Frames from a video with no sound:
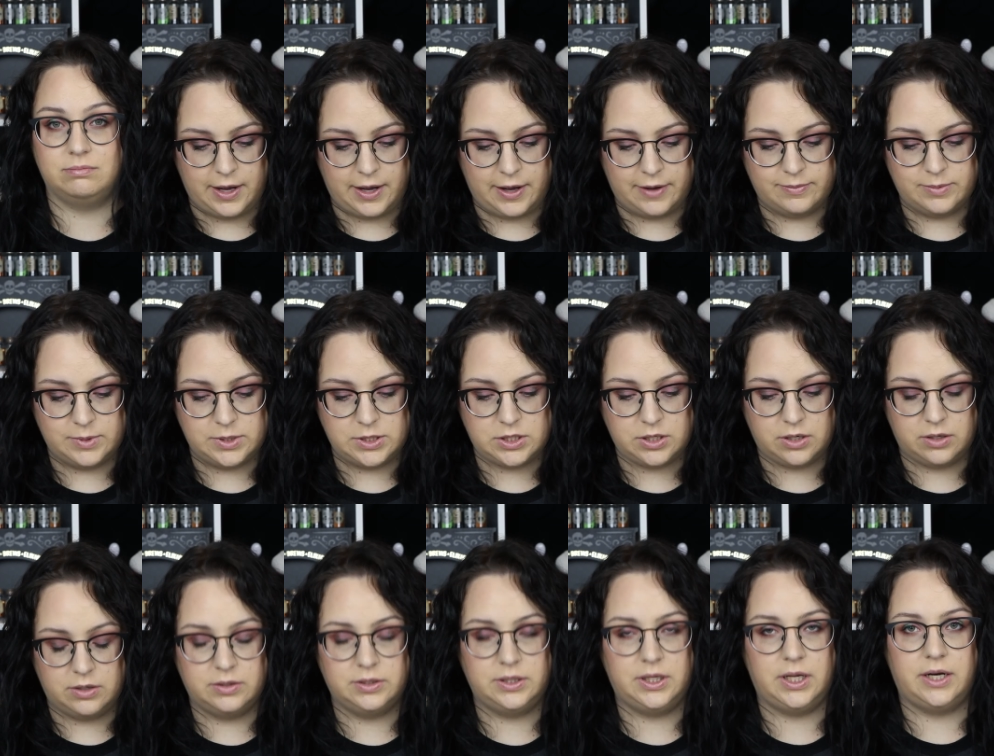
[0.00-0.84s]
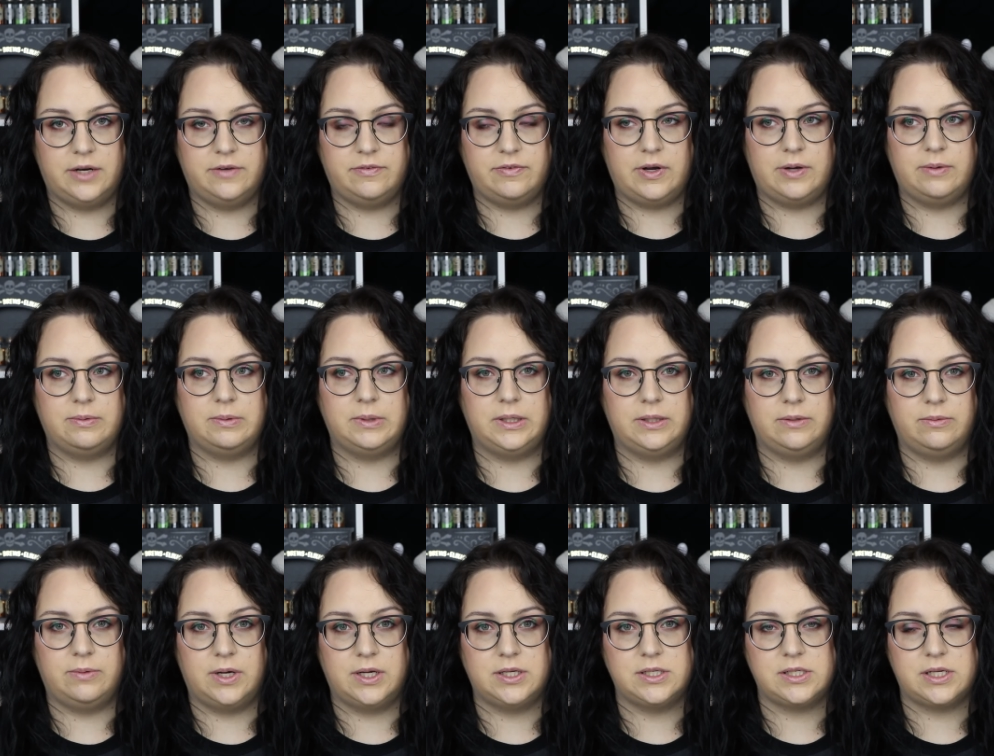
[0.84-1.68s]
I've been told that if I really
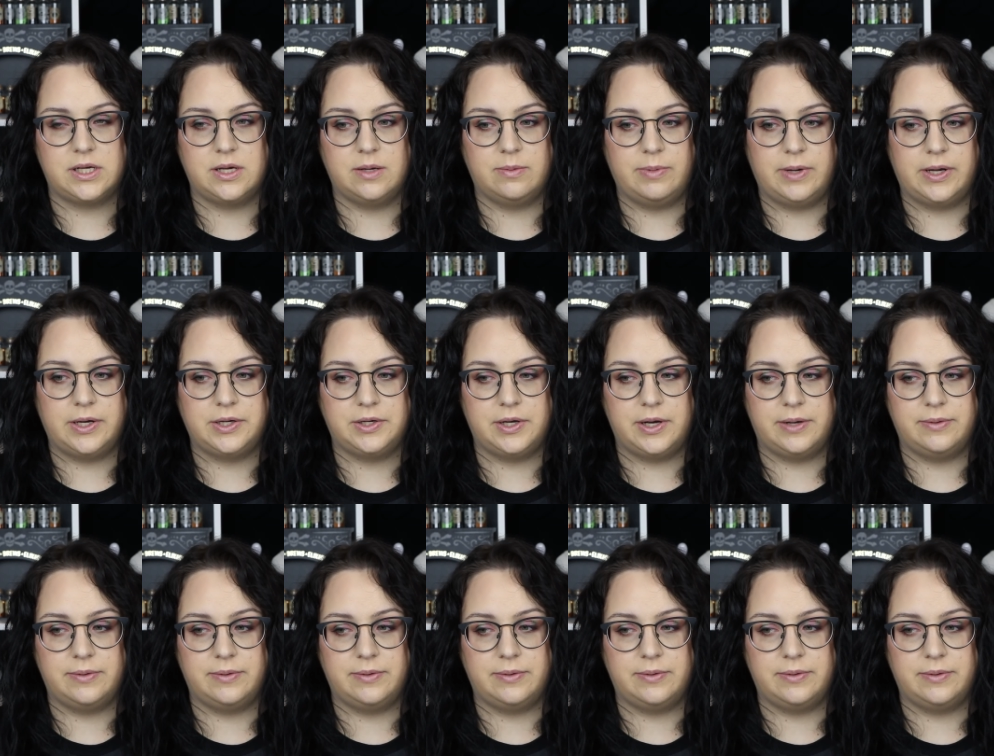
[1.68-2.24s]
wanted to get better,